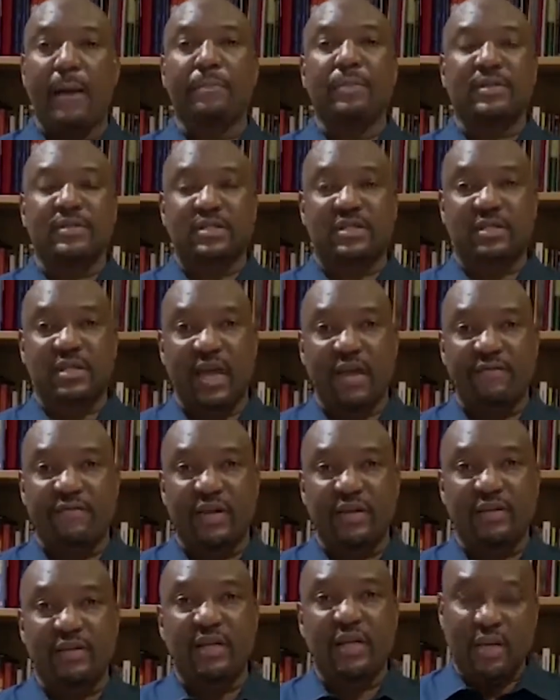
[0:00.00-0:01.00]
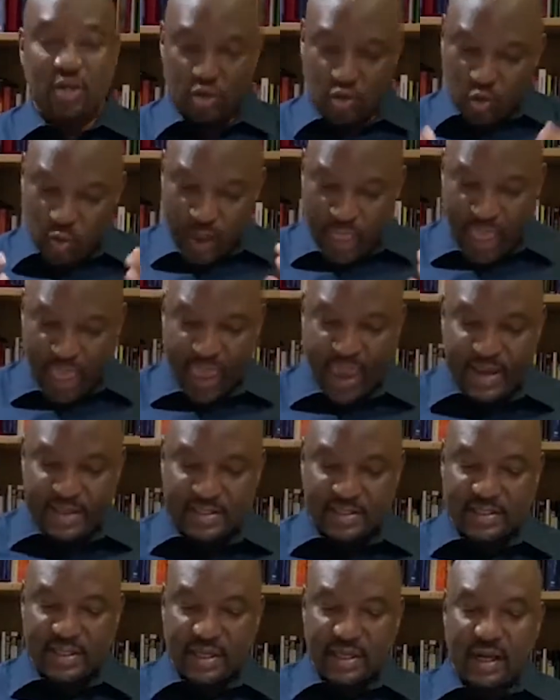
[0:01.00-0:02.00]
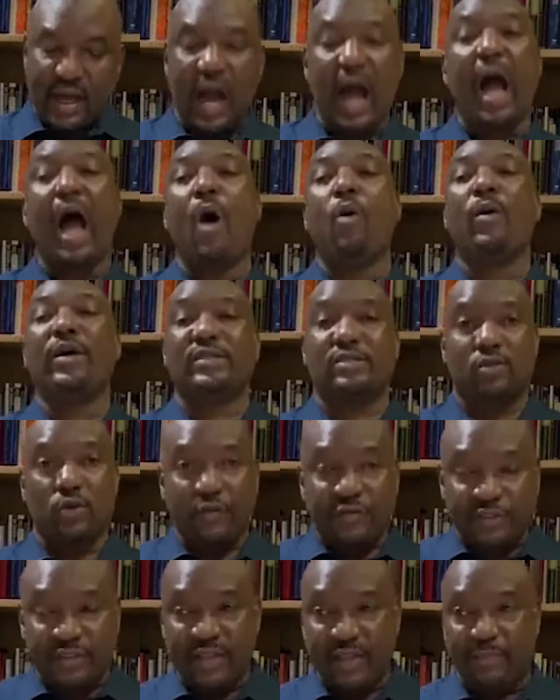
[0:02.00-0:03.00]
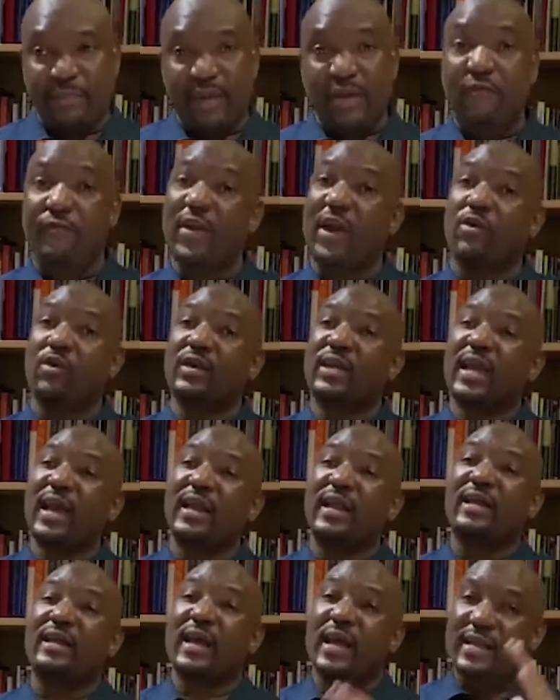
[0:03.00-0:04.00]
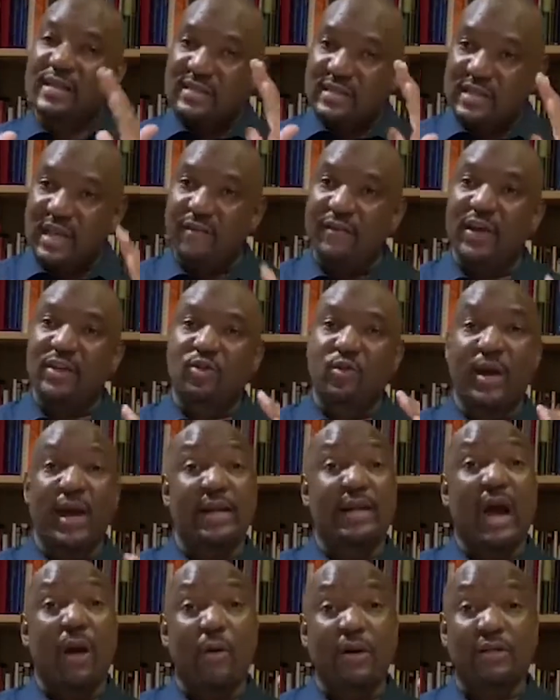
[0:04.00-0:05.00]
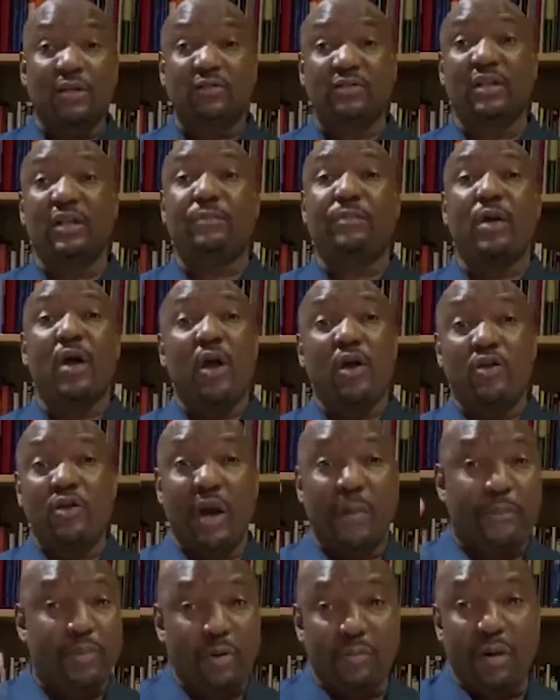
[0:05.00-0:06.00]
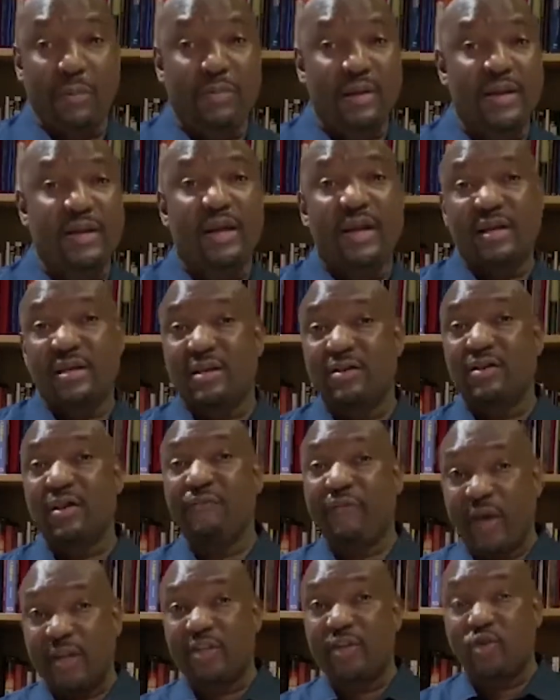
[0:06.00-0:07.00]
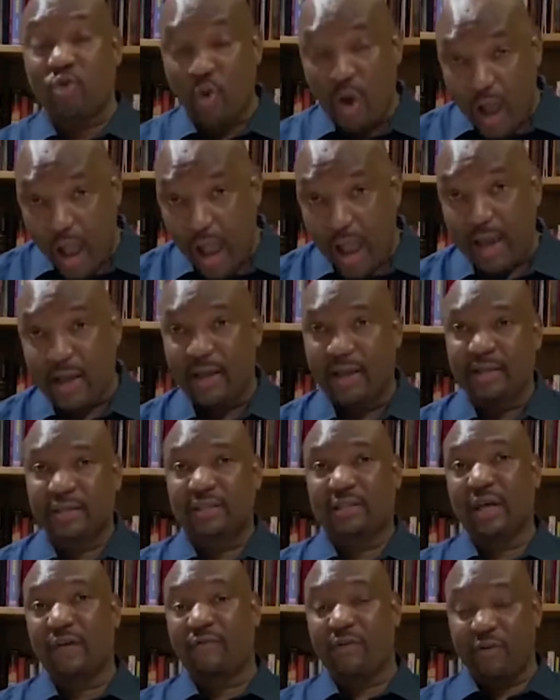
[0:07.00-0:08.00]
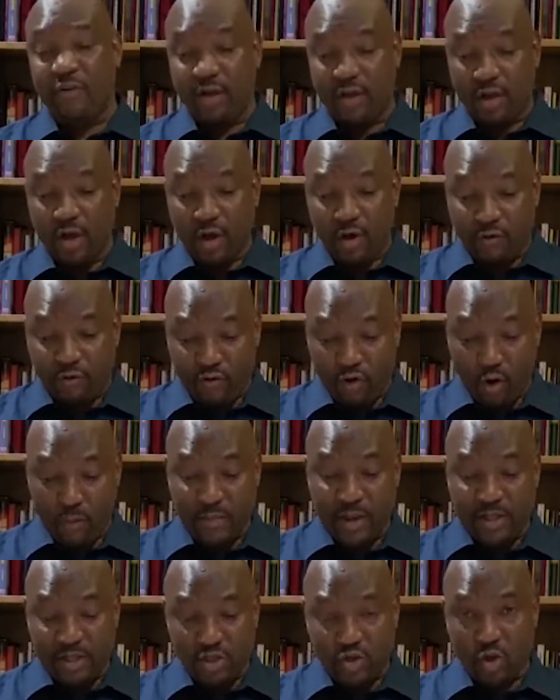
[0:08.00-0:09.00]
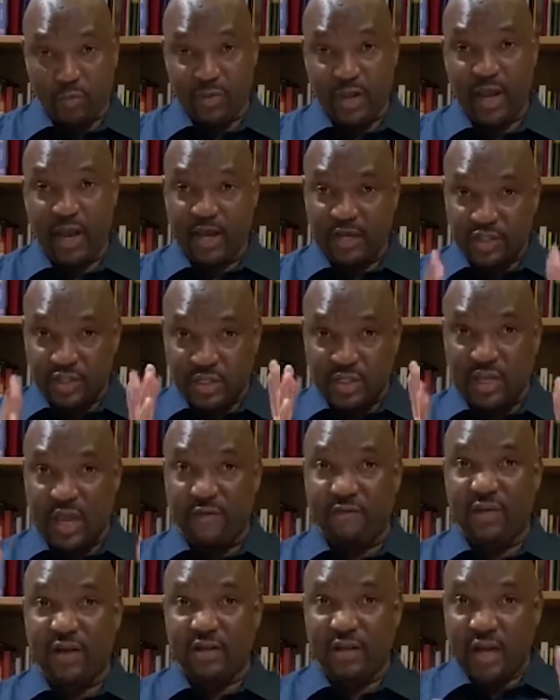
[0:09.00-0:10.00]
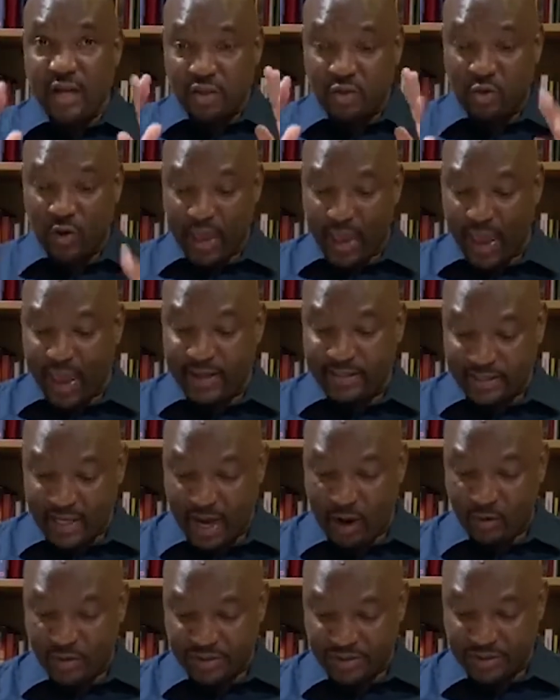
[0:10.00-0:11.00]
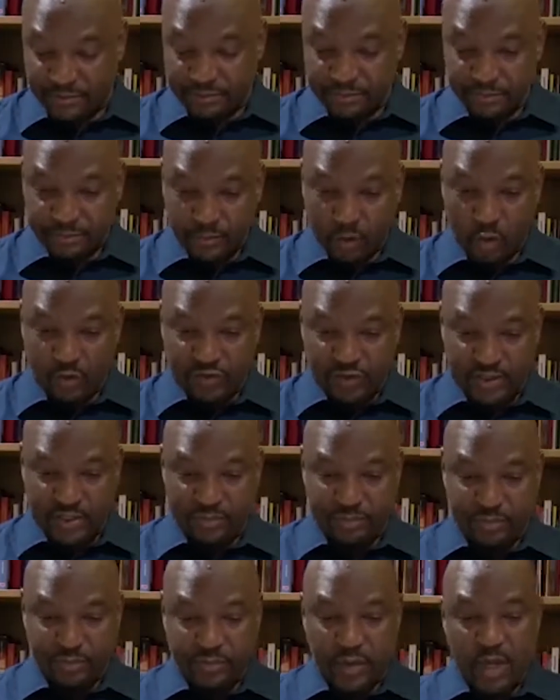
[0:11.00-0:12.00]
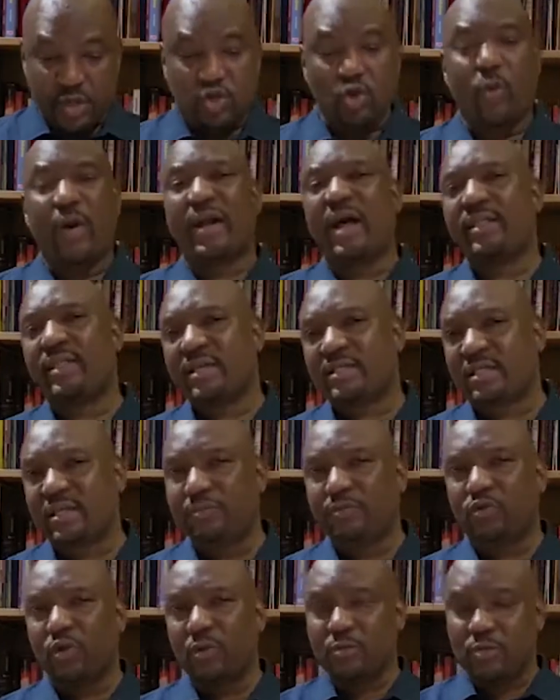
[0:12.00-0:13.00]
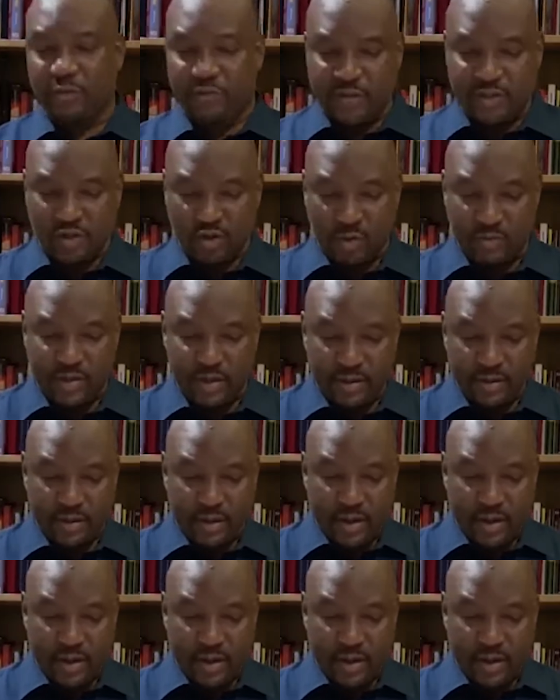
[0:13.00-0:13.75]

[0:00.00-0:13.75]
7 to 8 hours of sleep. If you're not getting 7 to 8 hours of sleep, you are suffering from insomnia. 7 to 8 hours of sleep. So what are the symptoms of insomnia?